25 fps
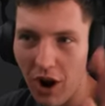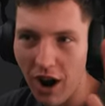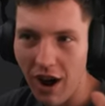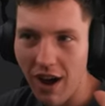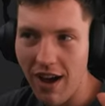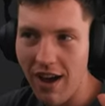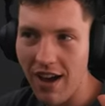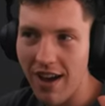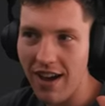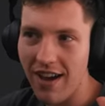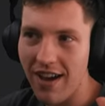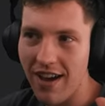
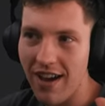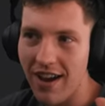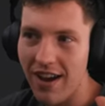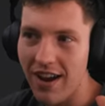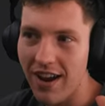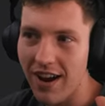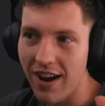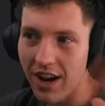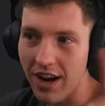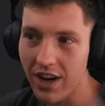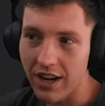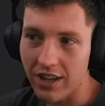
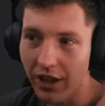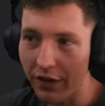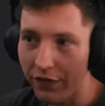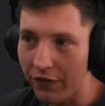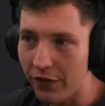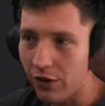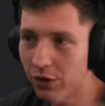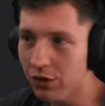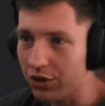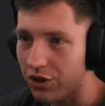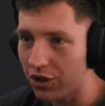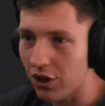Oi, the
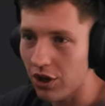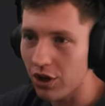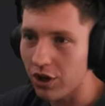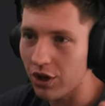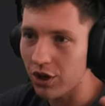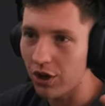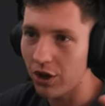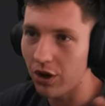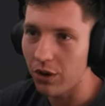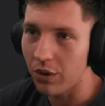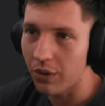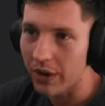full
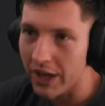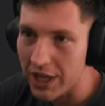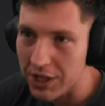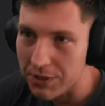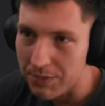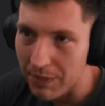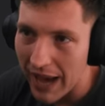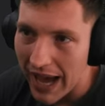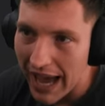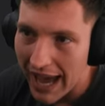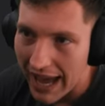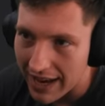circle.
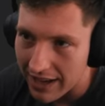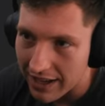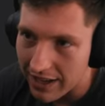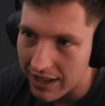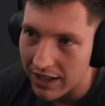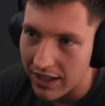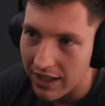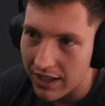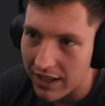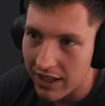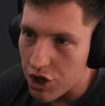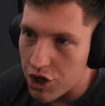He's
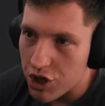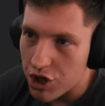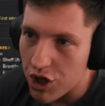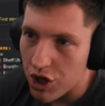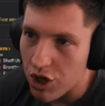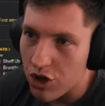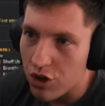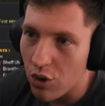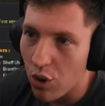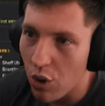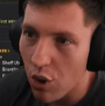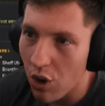back.
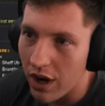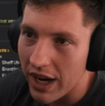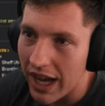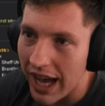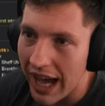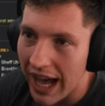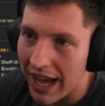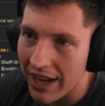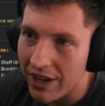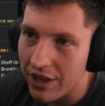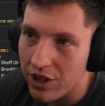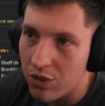Christian
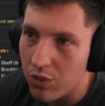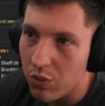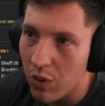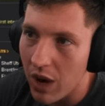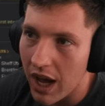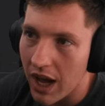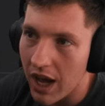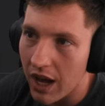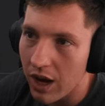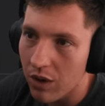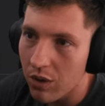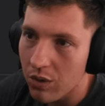Norgard as
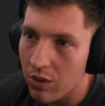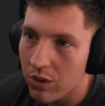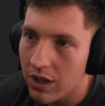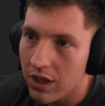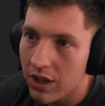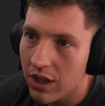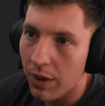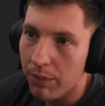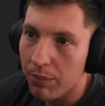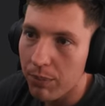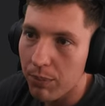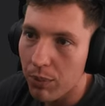well
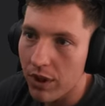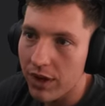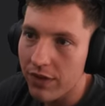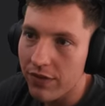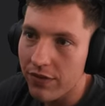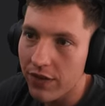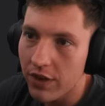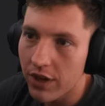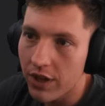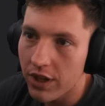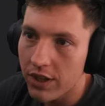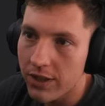from
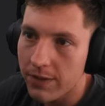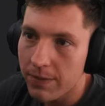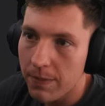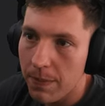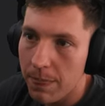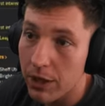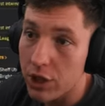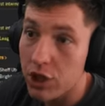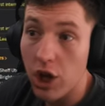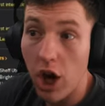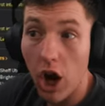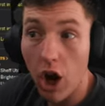Brentford.
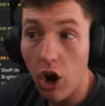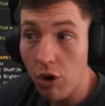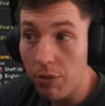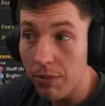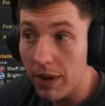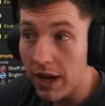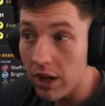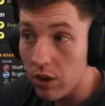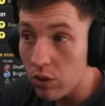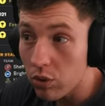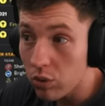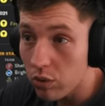
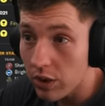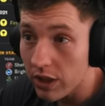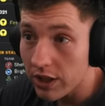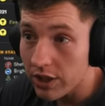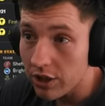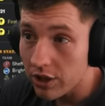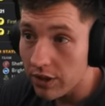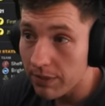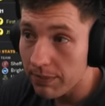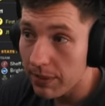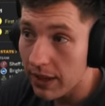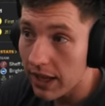Matoma. Oh,
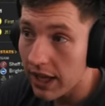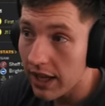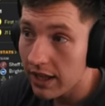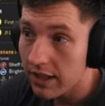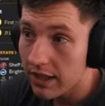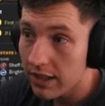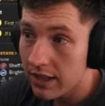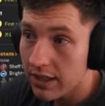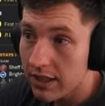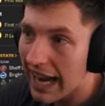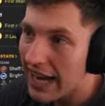that's a good player.